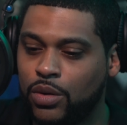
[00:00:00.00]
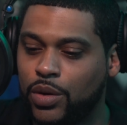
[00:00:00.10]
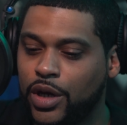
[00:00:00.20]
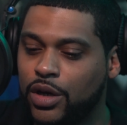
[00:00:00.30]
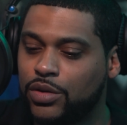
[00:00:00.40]

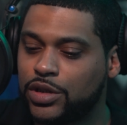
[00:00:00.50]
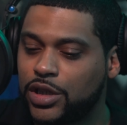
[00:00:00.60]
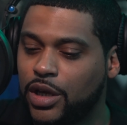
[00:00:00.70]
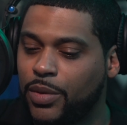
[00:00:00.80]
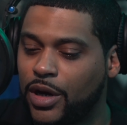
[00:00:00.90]
we gonna
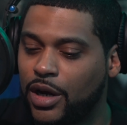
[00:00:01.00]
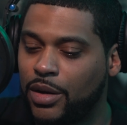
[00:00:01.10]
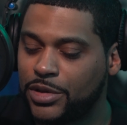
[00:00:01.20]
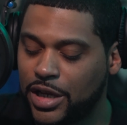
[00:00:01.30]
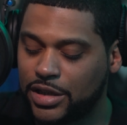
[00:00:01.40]
see, but uh,
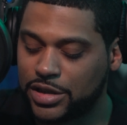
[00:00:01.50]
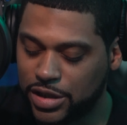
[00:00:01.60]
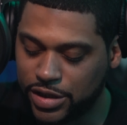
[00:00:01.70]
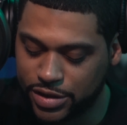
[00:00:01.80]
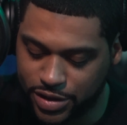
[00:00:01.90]
I'm taking
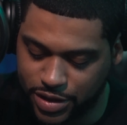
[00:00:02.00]
Suns.